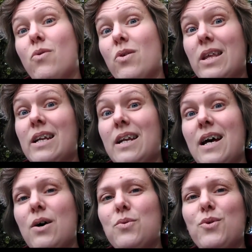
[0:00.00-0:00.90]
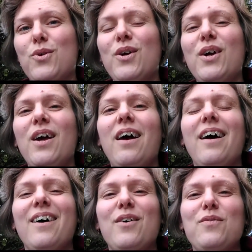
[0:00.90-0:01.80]
more than an hour
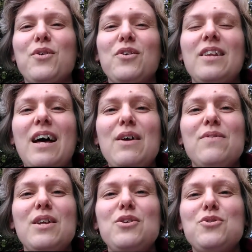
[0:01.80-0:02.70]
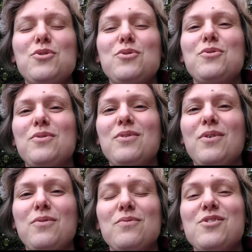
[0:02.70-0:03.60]
of your life, then you should, you
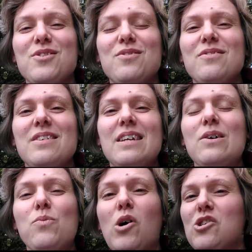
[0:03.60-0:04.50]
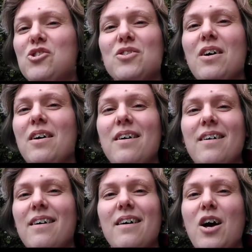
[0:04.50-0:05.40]
know, just watch
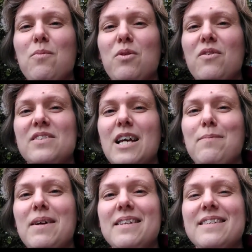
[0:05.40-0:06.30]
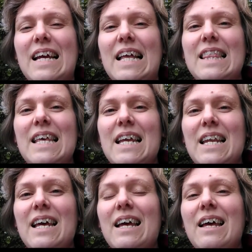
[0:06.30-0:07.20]
a couple of segments and then
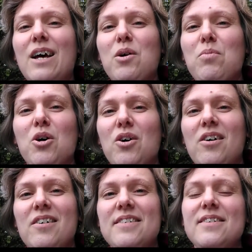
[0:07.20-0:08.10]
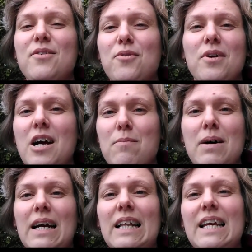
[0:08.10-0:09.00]
pause or come
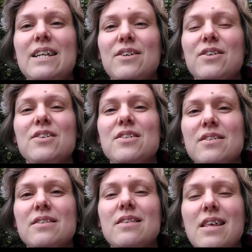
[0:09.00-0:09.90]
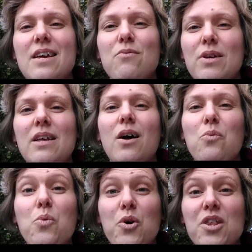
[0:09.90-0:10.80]
back later because they really
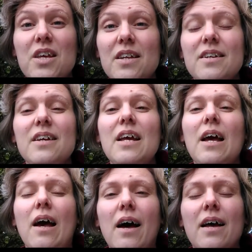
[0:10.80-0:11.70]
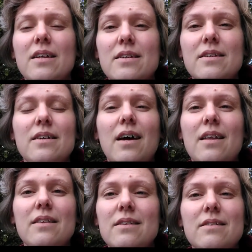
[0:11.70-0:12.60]
are worth it. And
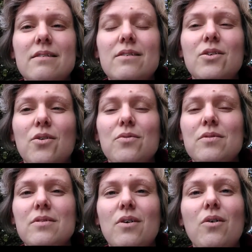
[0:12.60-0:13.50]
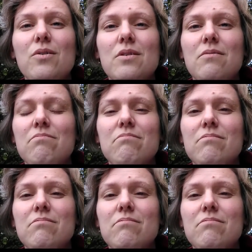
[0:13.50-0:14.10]
and you know all the